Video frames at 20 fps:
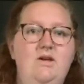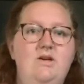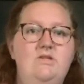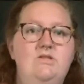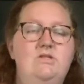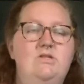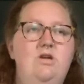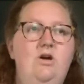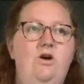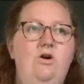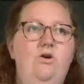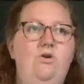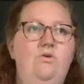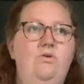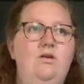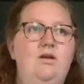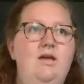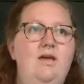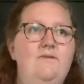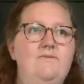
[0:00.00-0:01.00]
So
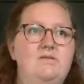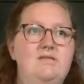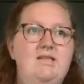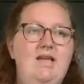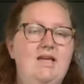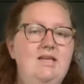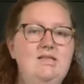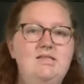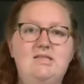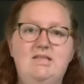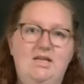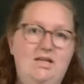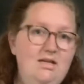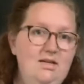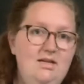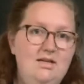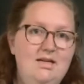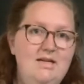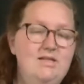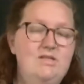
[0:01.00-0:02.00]
if Stacy
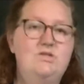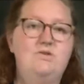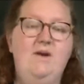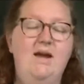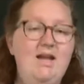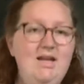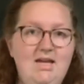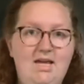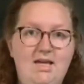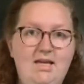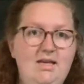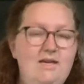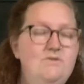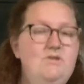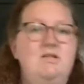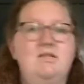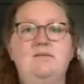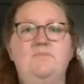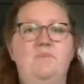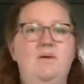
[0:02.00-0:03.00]
is draining, if
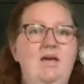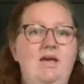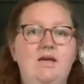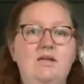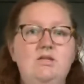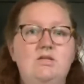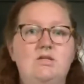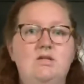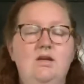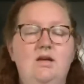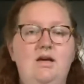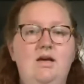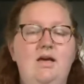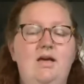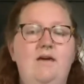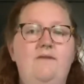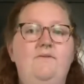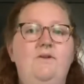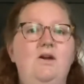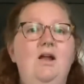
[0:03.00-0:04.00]
she's a bitch,
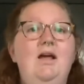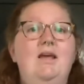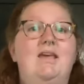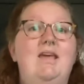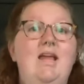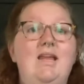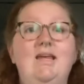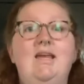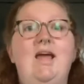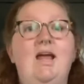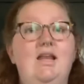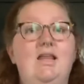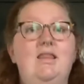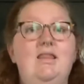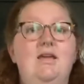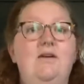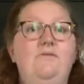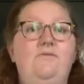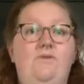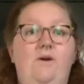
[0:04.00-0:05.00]
if you're not getting
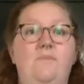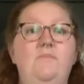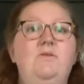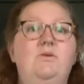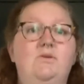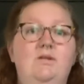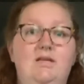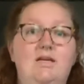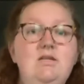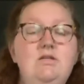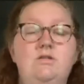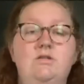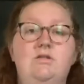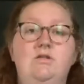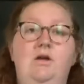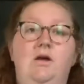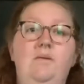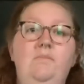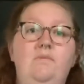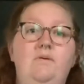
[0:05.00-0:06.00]
anything from the
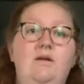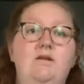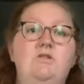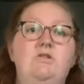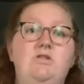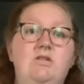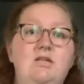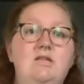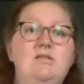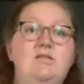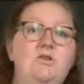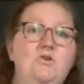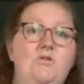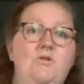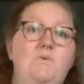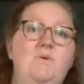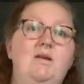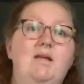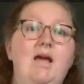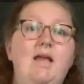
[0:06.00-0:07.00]
relationship and she's the only
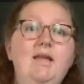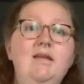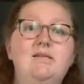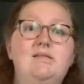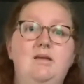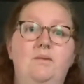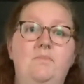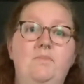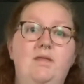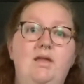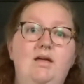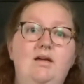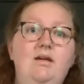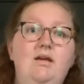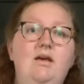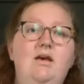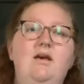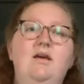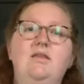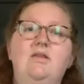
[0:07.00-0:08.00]
one getting something,
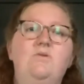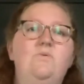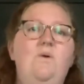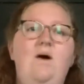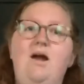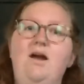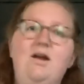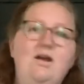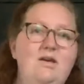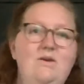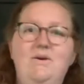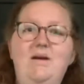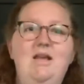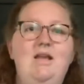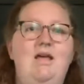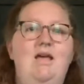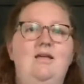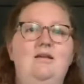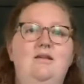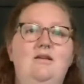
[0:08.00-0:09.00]
then why are you in
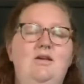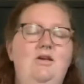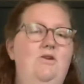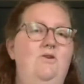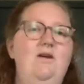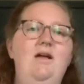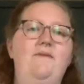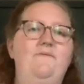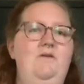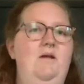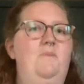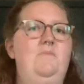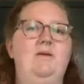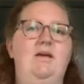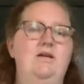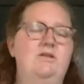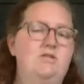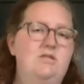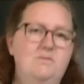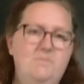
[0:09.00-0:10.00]
it? You don't have an
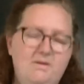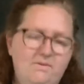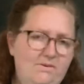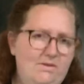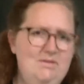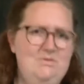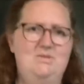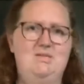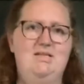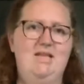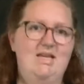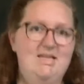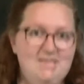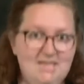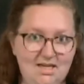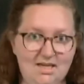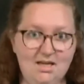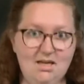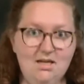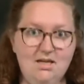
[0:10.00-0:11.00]
obligation to be friends with
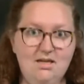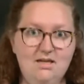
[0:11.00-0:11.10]
Stacy.